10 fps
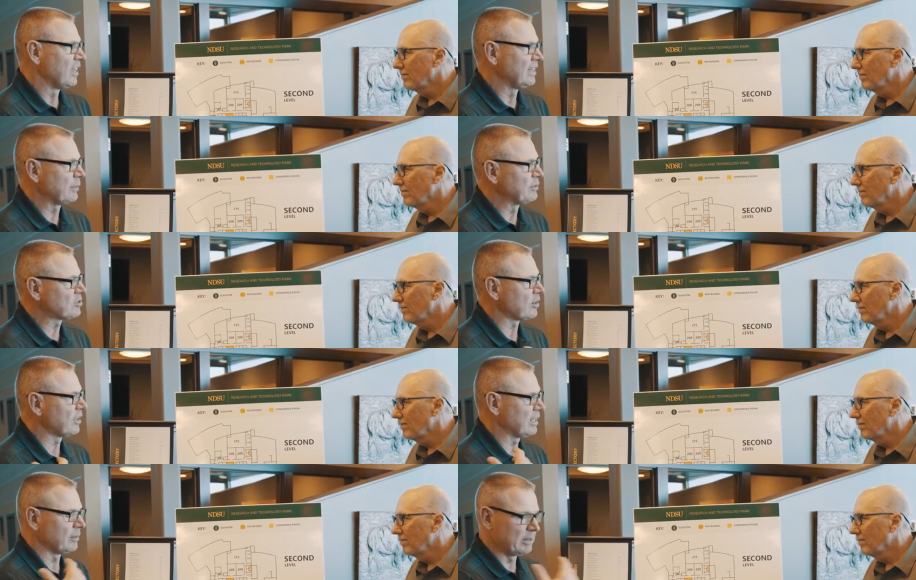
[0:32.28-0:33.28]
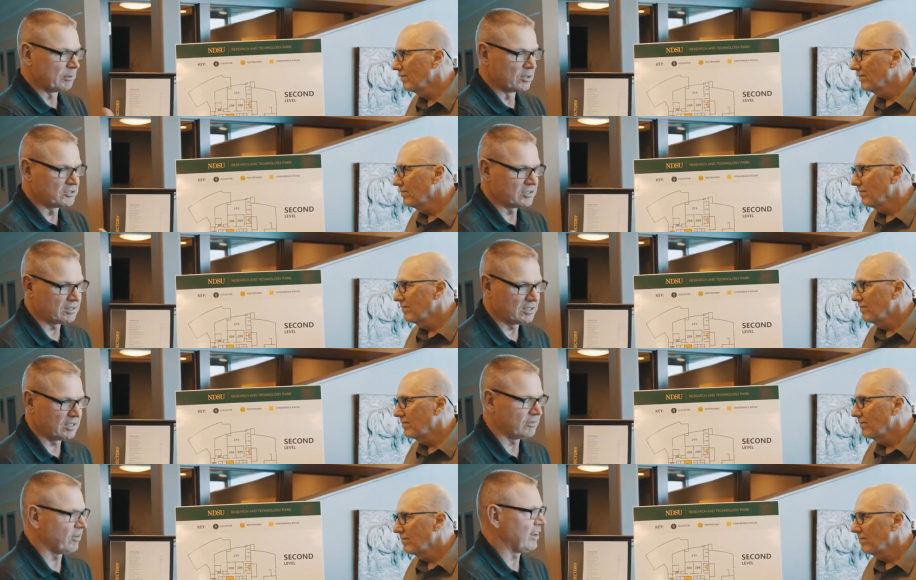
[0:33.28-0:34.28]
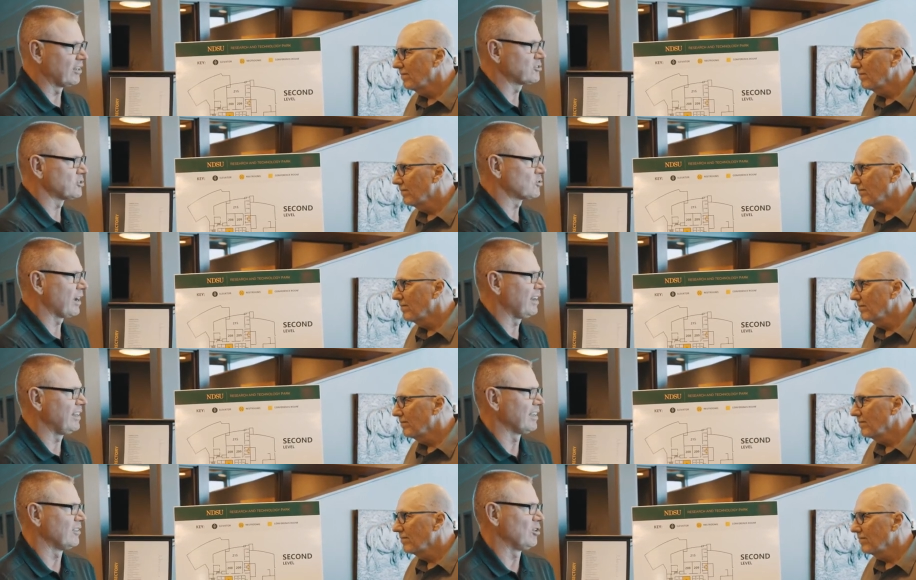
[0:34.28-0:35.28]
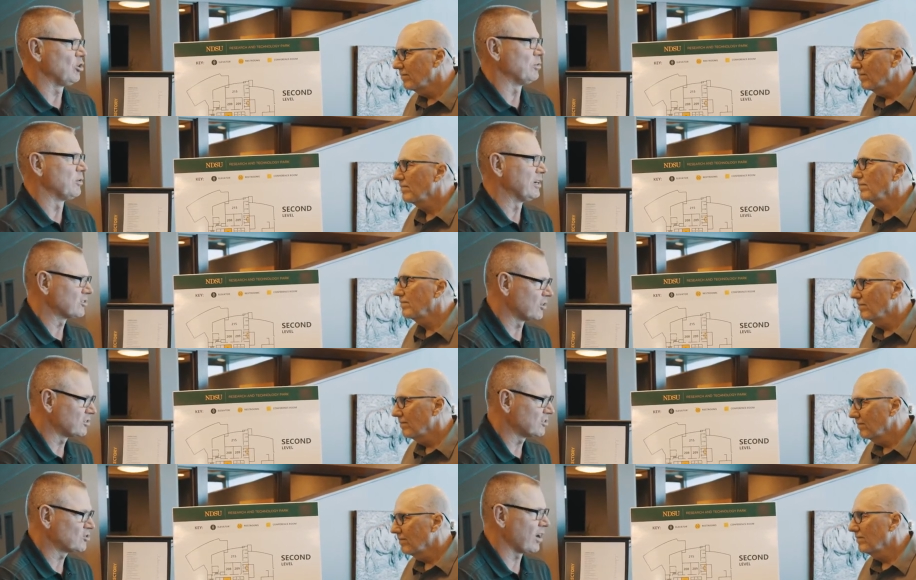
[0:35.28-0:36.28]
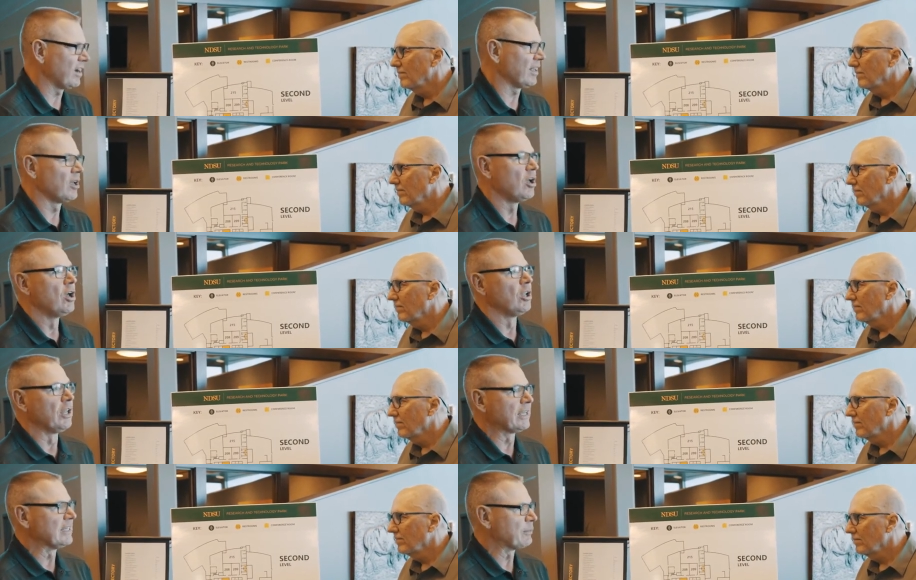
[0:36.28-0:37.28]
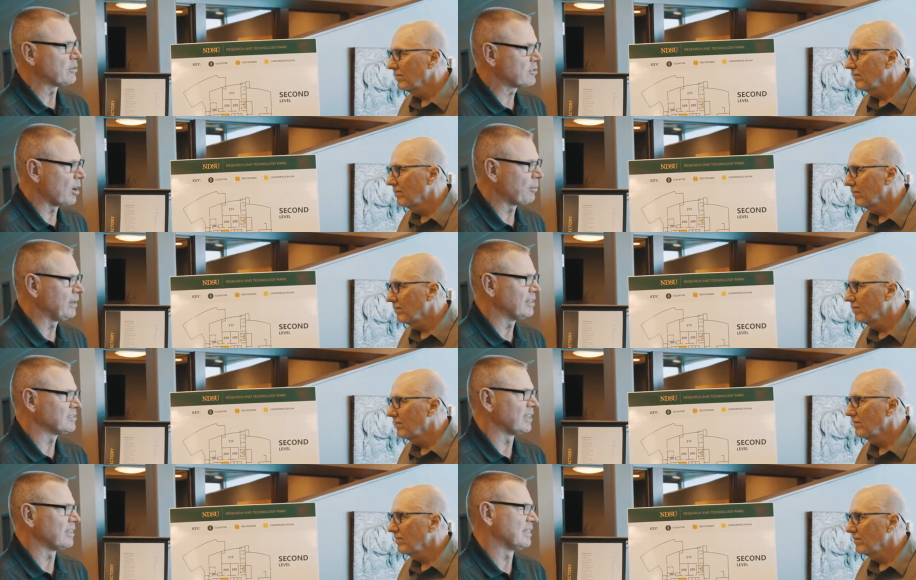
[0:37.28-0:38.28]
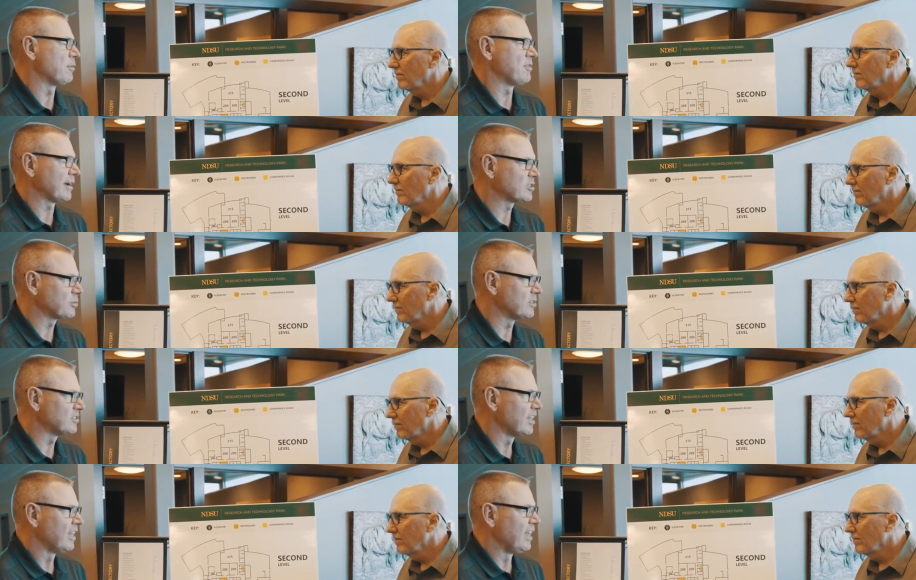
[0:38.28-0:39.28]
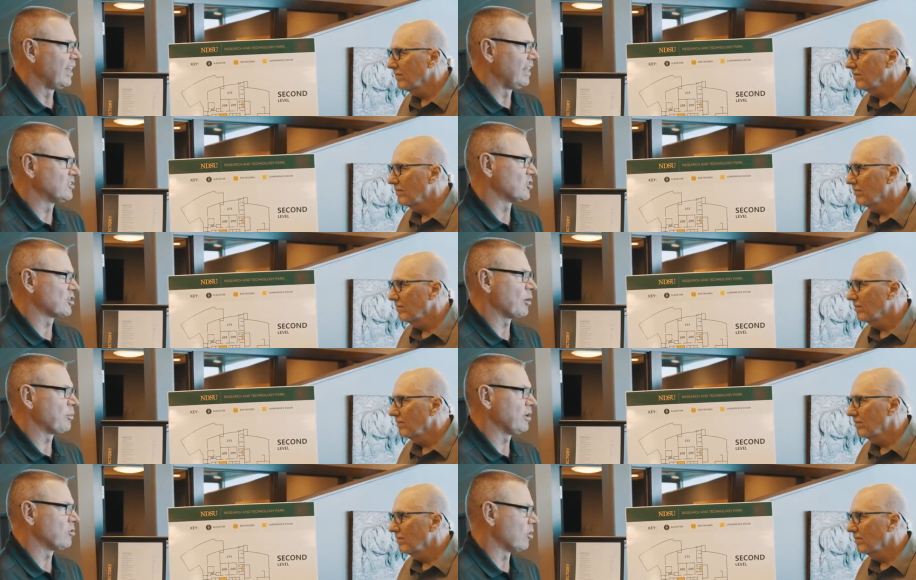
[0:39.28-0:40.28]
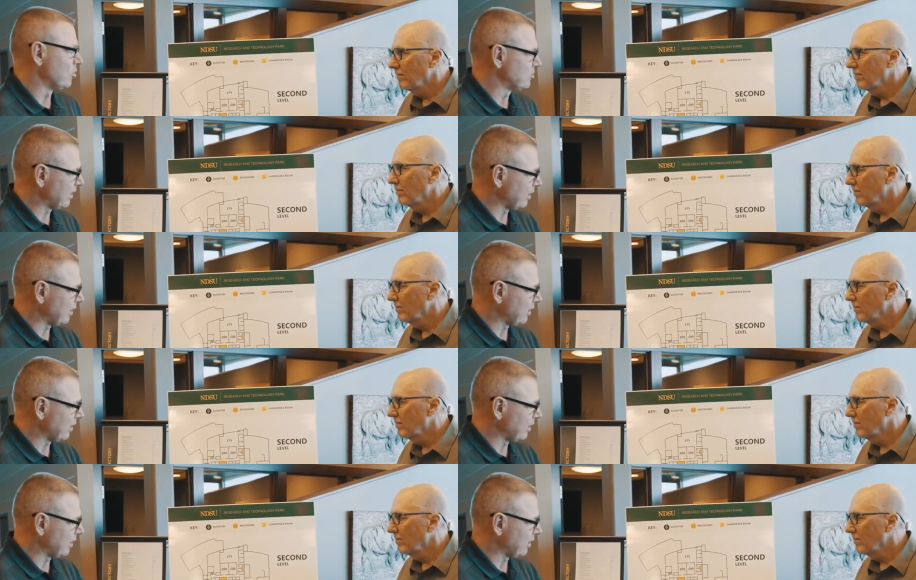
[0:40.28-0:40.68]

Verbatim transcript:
Speaker 1: and then we start getting them immersed in the financial training and the human resources training, linking them with companies, linking them with experts. And as their company grows, they